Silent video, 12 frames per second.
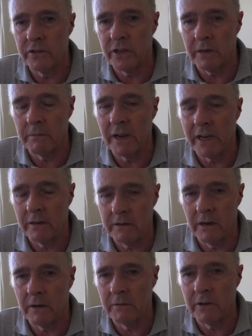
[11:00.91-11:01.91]
You
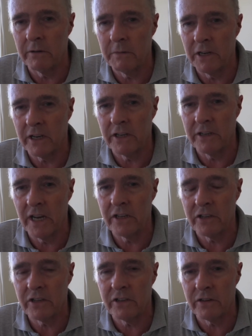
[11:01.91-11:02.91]
can do them in a
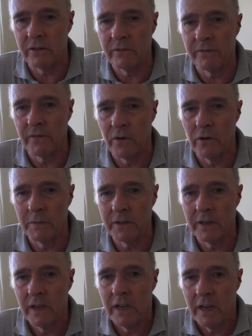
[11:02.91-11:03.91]
condensed sort of form,
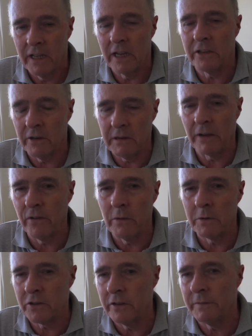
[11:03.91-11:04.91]
and they
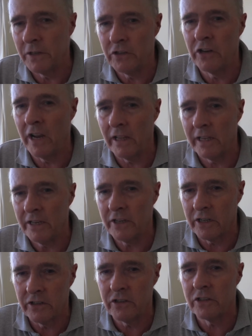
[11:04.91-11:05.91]
form a sort of a jelly, and you
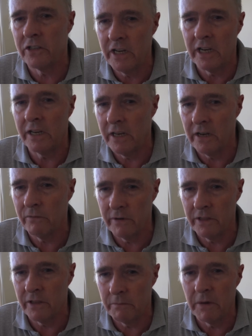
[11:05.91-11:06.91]
can just dig it in
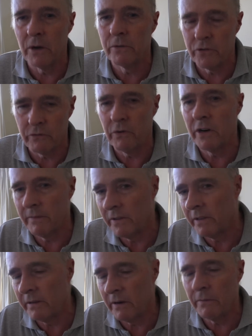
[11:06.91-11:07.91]
with the mulch or
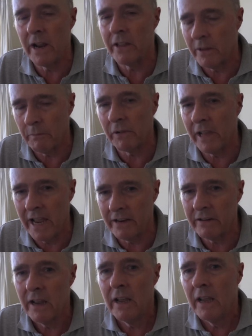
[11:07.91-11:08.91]
whatever around the
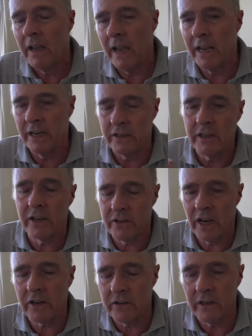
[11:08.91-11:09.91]
plant, and it does
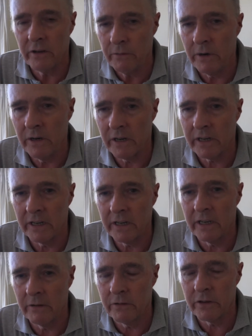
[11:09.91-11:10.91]
actually work, and
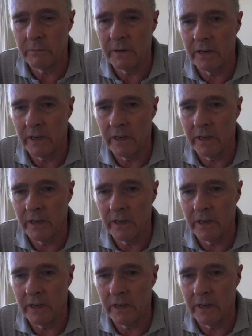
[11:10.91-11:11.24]
it gives them